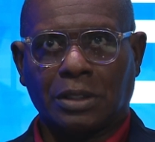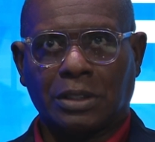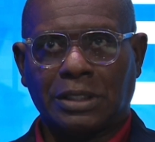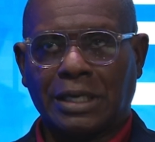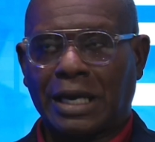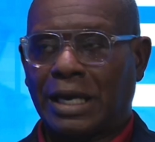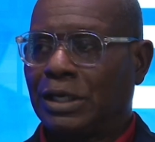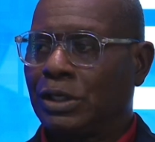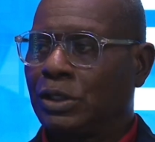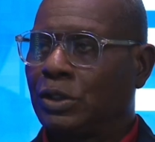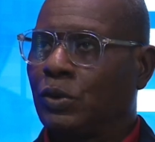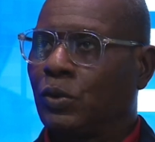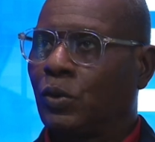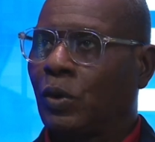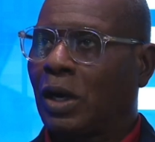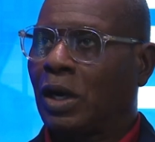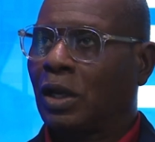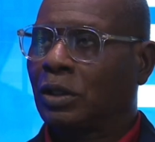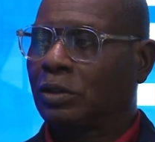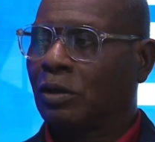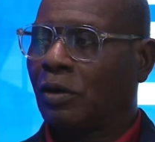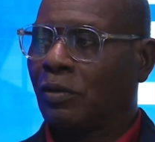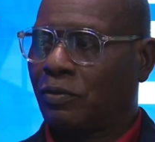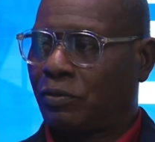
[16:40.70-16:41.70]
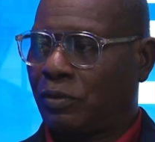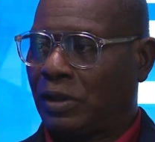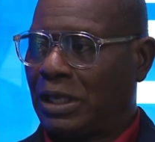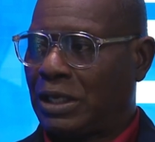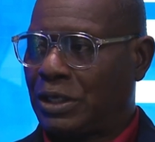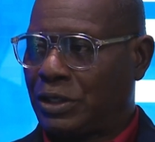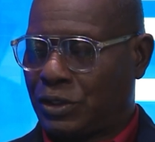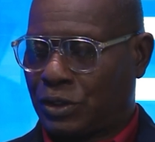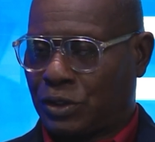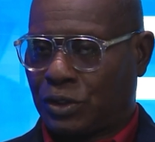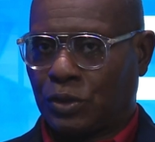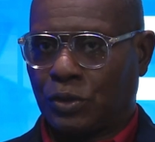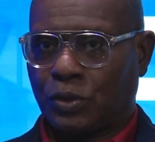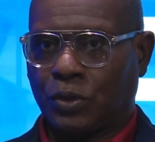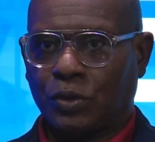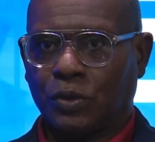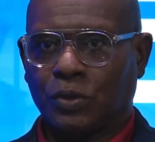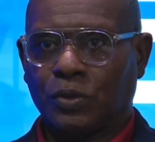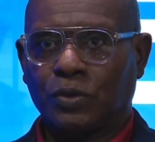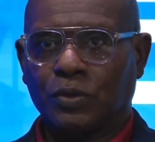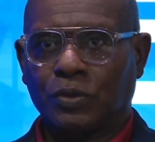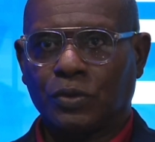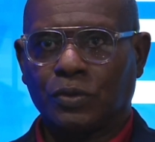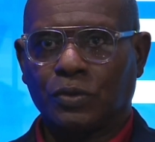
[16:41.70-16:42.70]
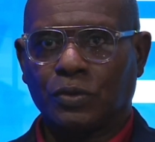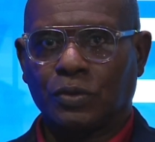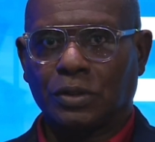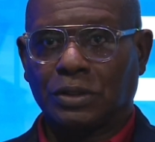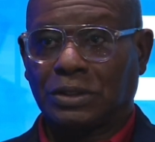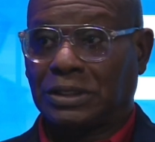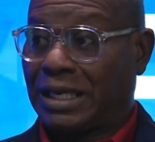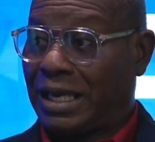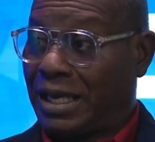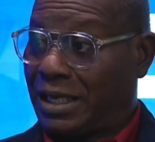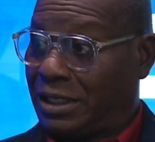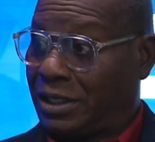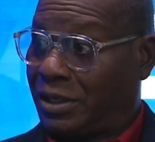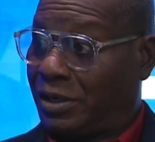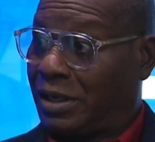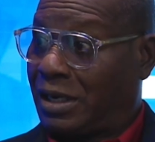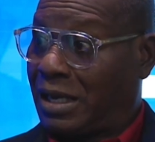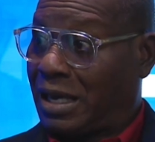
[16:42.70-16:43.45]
can do a lot of things to take their